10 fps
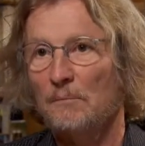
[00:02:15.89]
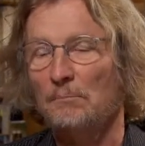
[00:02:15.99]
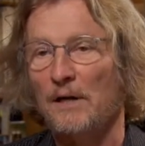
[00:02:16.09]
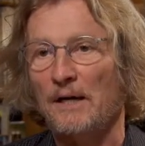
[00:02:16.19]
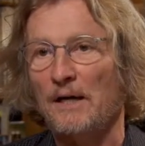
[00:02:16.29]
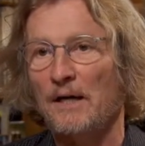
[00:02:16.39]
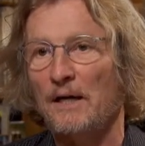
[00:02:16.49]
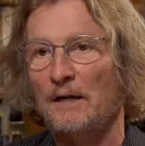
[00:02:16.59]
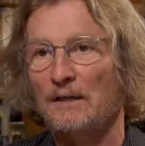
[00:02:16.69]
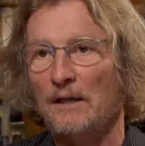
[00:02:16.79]
but
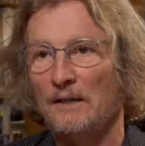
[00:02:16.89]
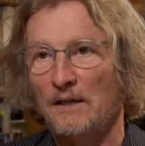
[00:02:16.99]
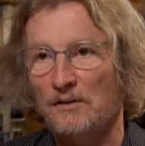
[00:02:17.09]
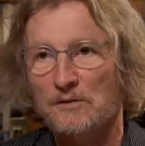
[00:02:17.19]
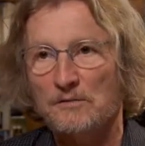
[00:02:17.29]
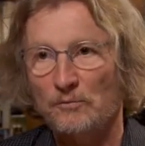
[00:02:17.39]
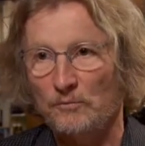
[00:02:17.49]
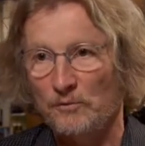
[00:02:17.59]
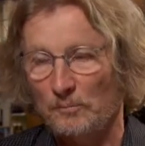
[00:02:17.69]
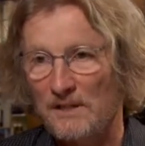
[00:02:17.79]
against
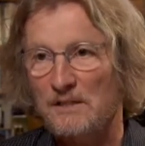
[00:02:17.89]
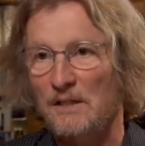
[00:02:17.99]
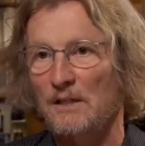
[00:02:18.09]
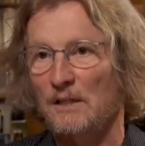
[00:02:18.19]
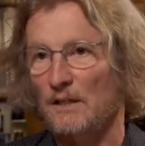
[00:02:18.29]
the Métis and